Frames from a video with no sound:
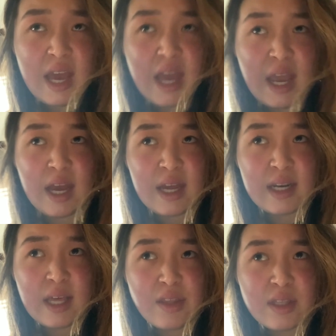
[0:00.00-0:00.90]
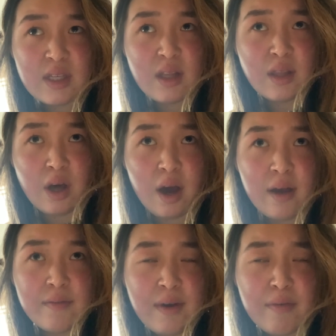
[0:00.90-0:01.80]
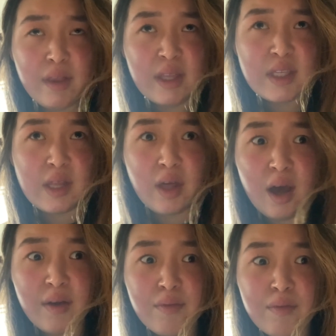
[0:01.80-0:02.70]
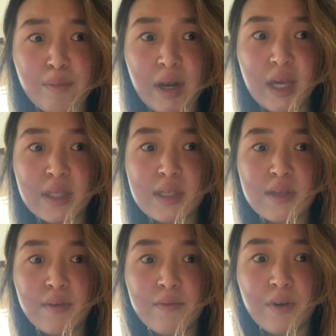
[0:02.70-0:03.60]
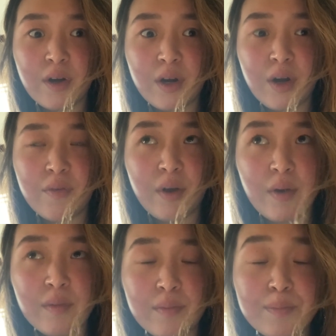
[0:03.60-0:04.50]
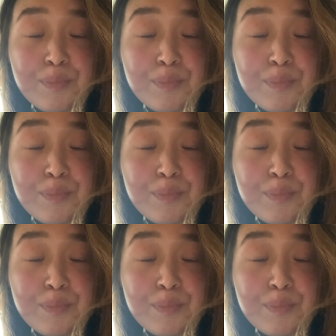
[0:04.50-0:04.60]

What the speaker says: And that's a lot of, I feel like that's a lot of minutes for a phone.